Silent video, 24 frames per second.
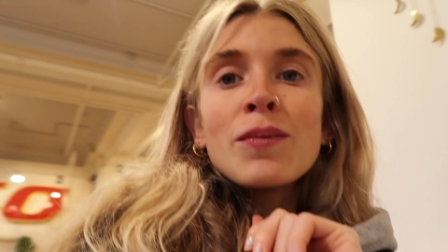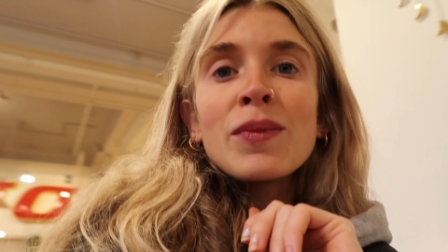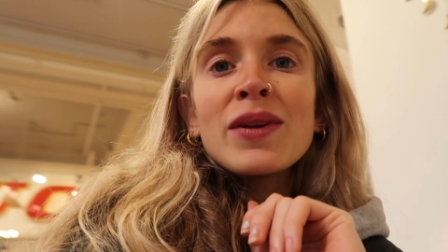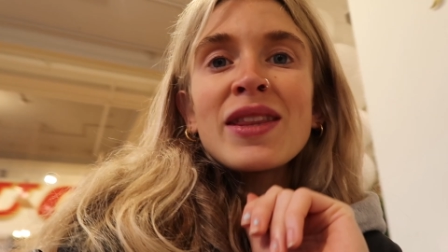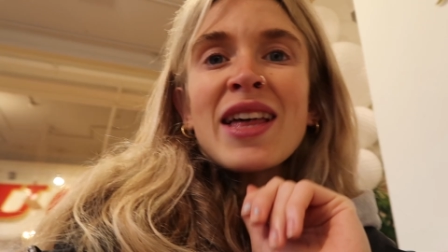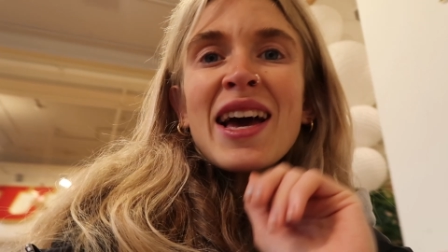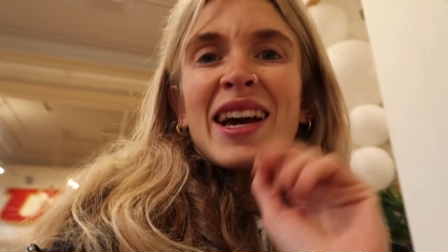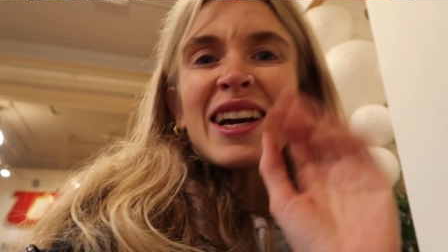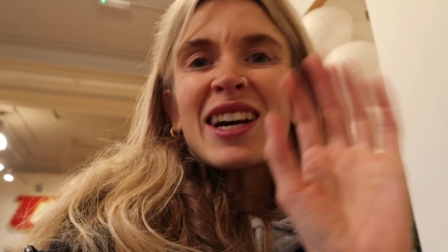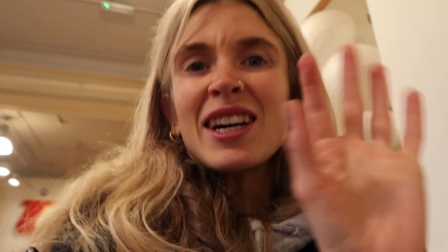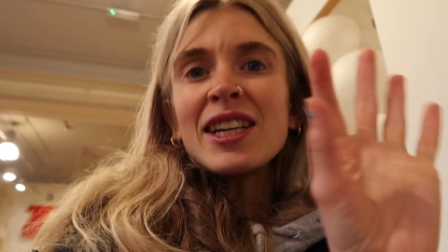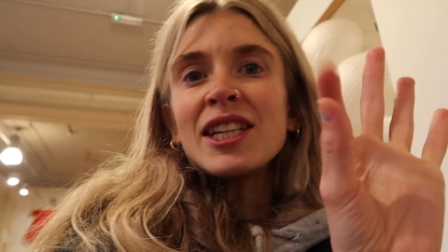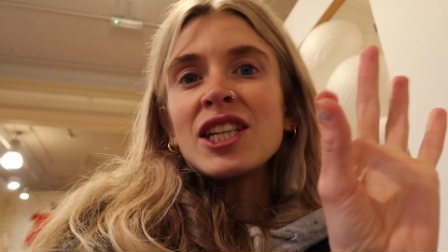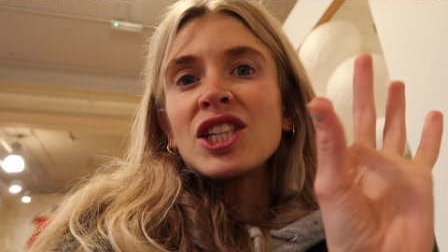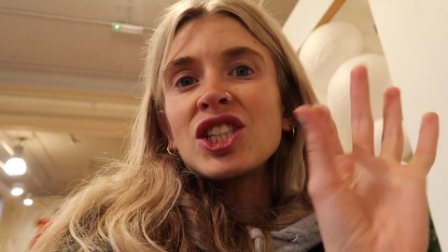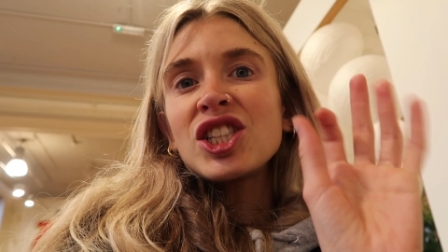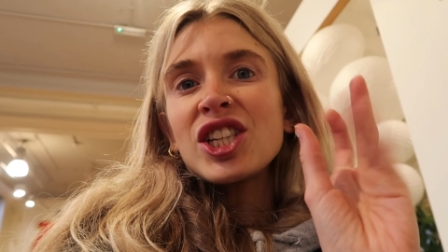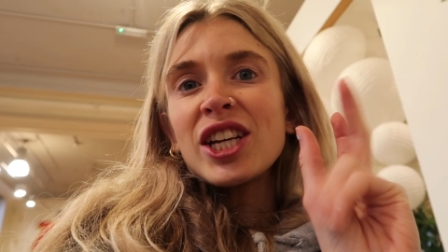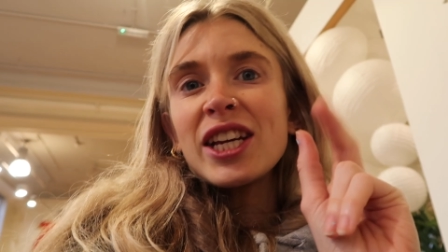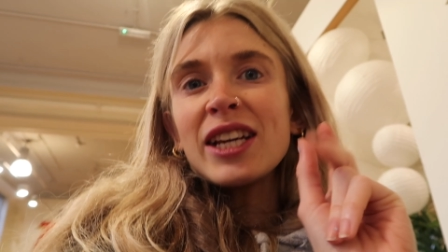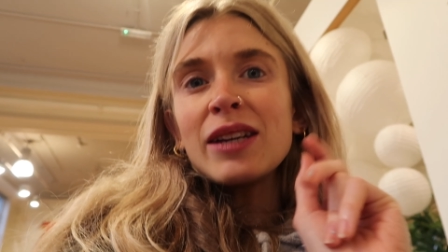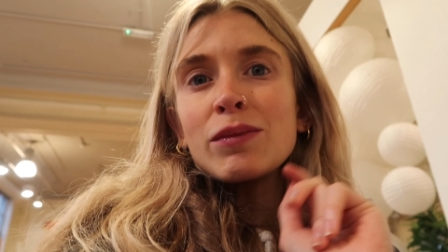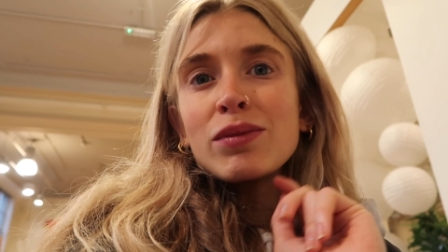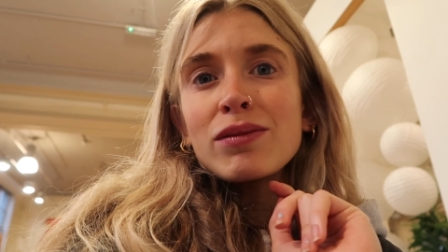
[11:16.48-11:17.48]
But they're kind of
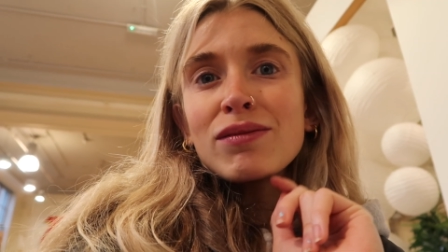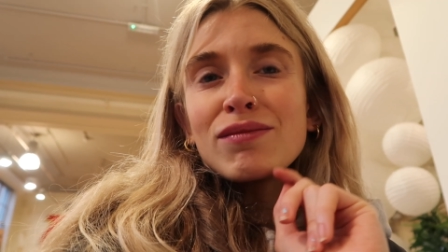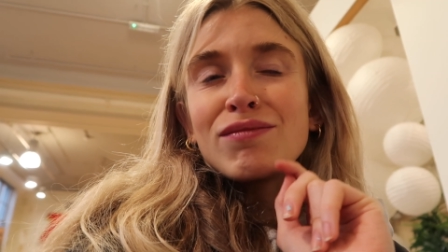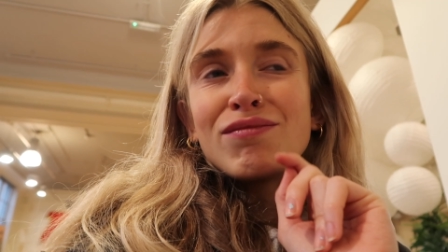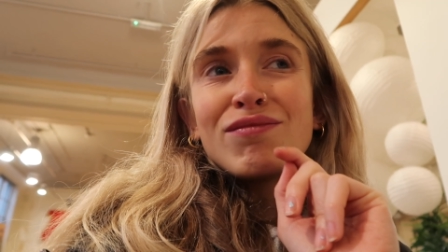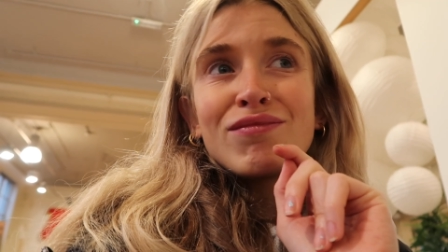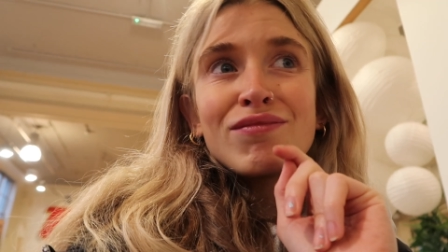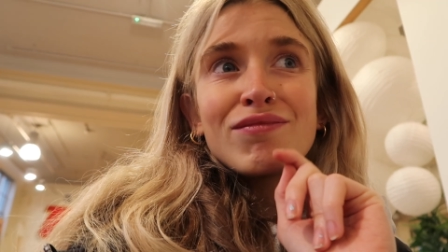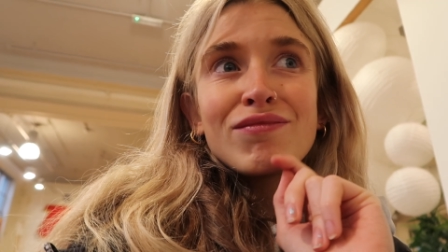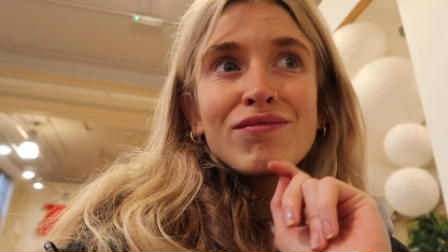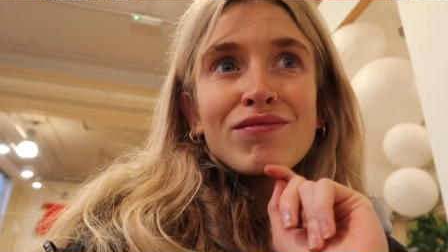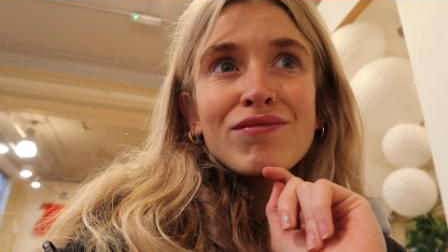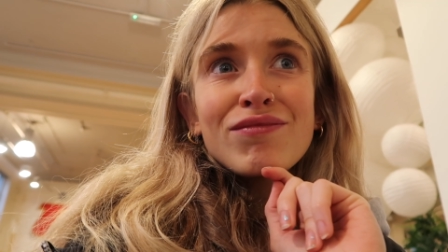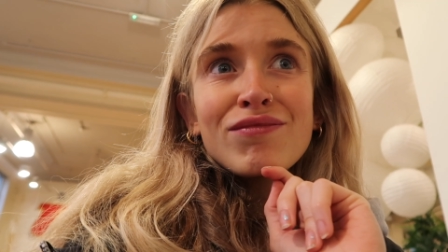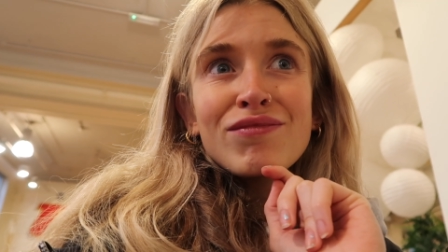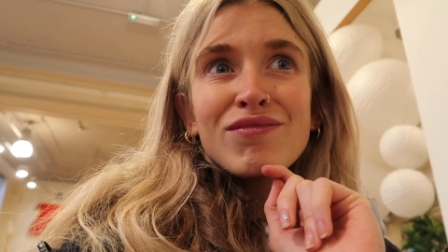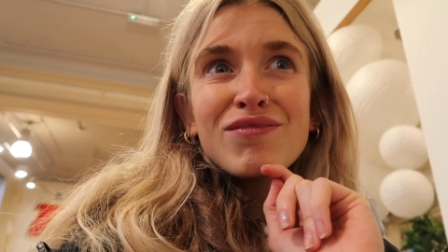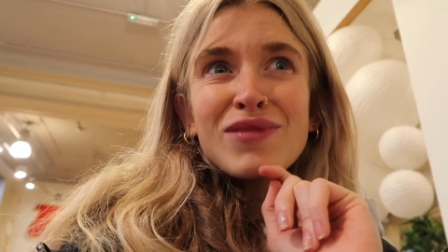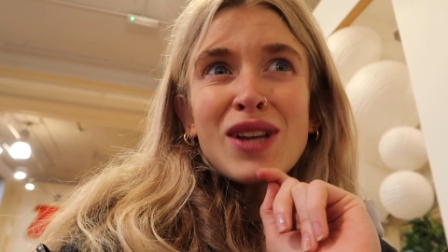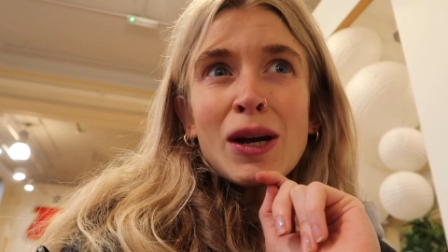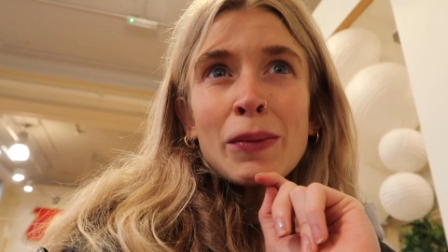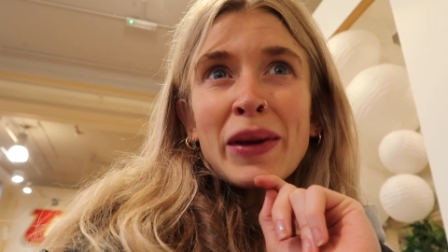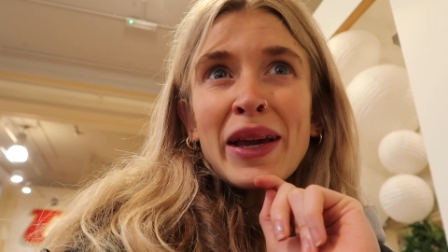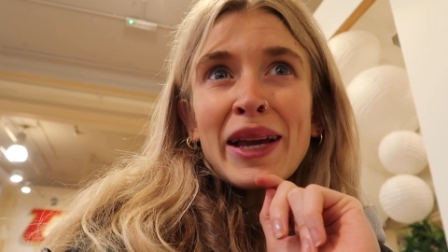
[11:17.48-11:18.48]
cheap.
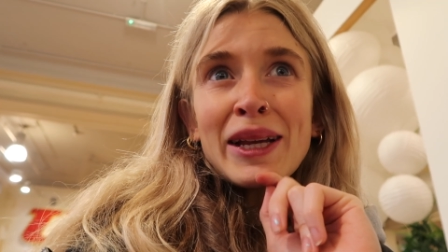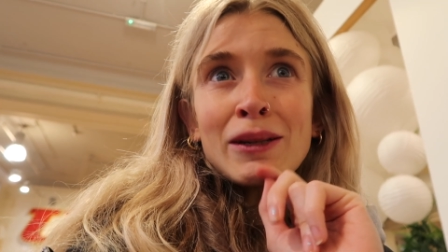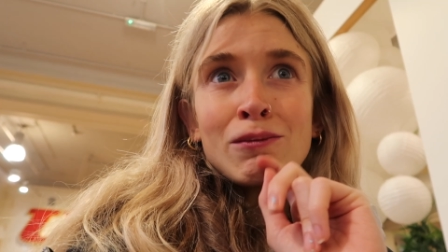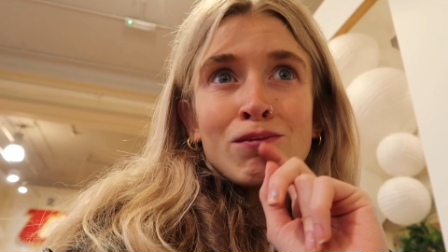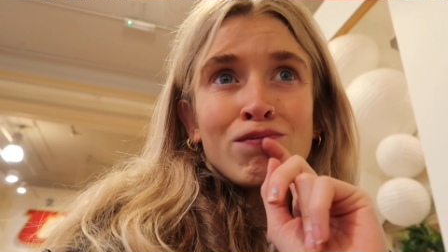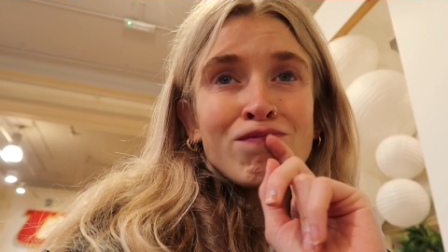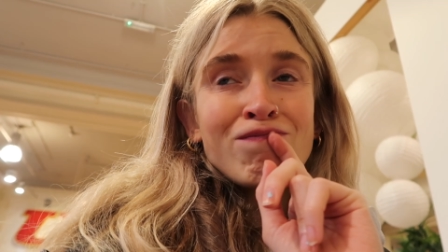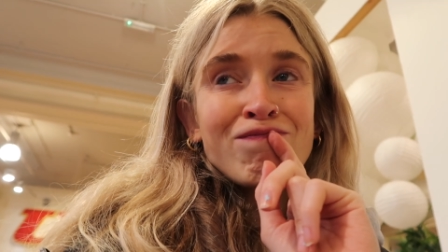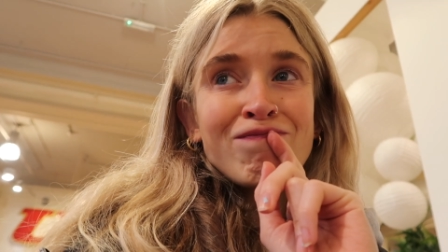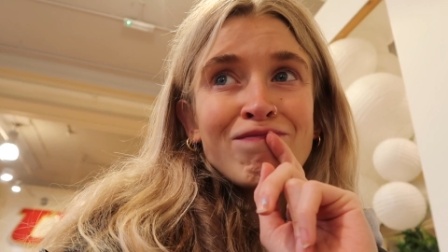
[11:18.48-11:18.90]
I mean,